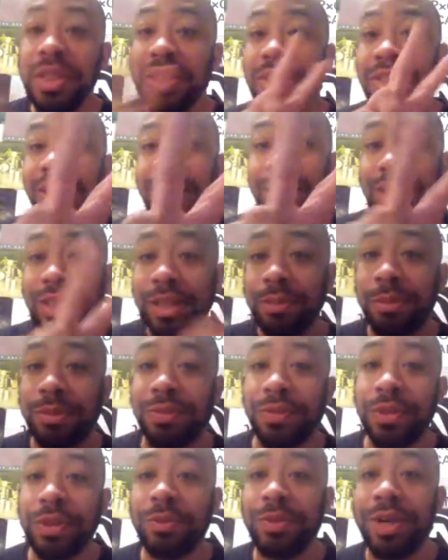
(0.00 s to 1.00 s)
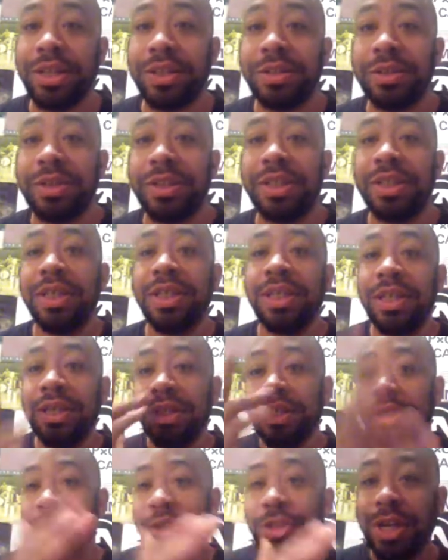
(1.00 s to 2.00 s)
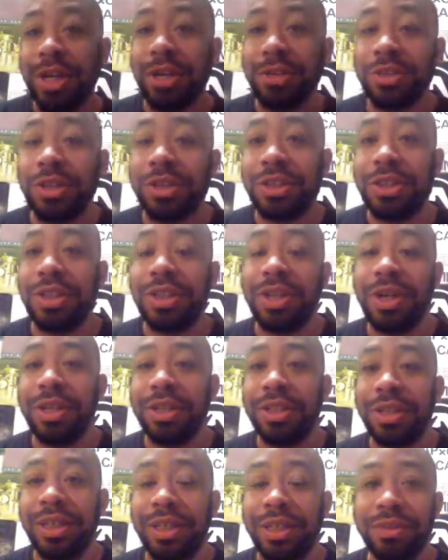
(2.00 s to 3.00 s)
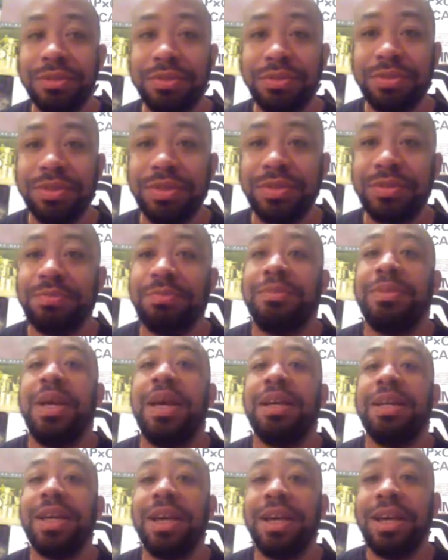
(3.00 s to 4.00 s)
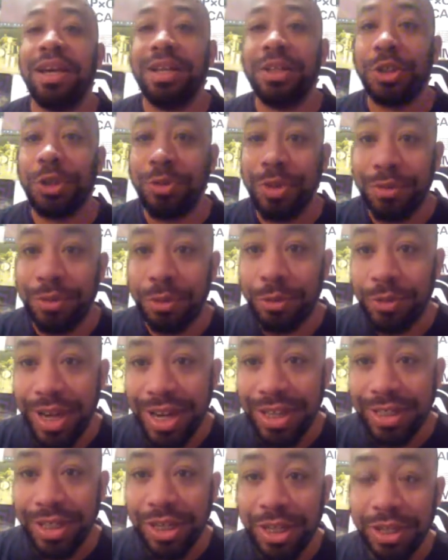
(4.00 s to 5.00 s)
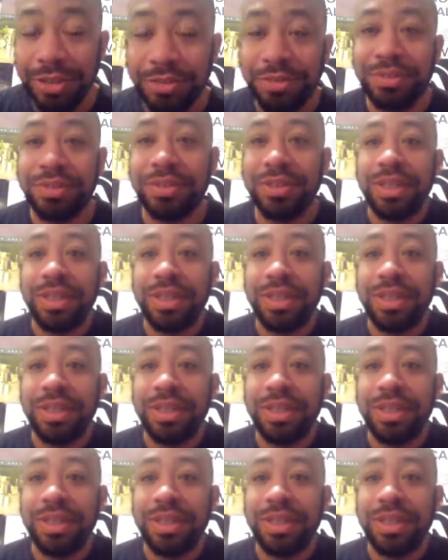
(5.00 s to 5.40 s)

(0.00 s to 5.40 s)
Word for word: second thing before the records. Shout out to TR Love, aka Trevor Randolph